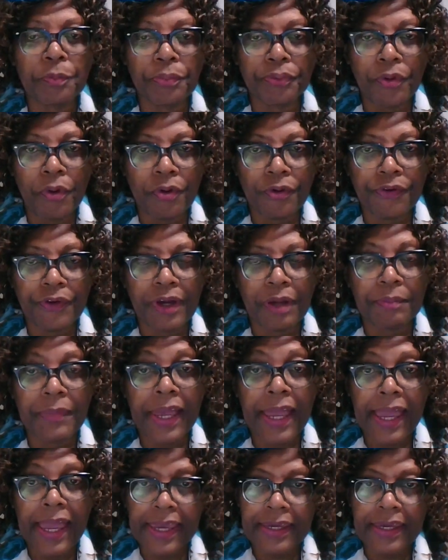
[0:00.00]
Program,
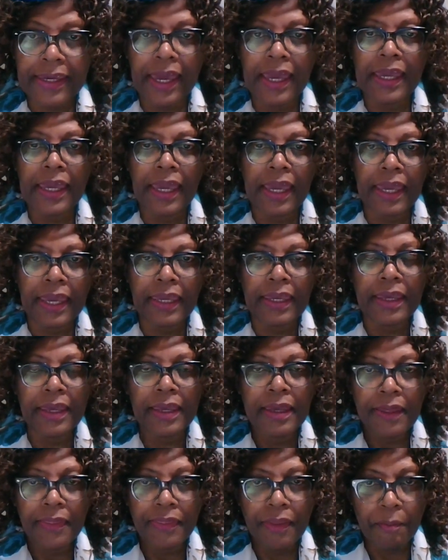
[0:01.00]
aka
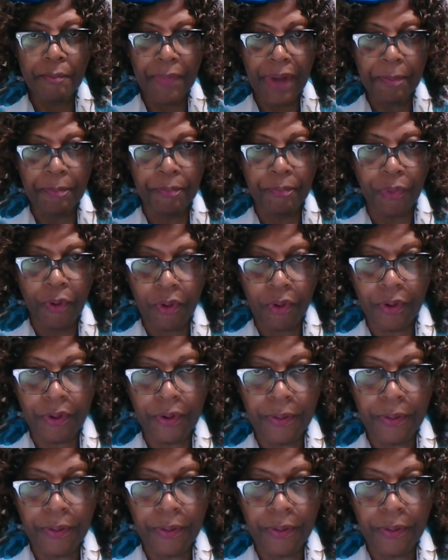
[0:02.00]
the Map Book.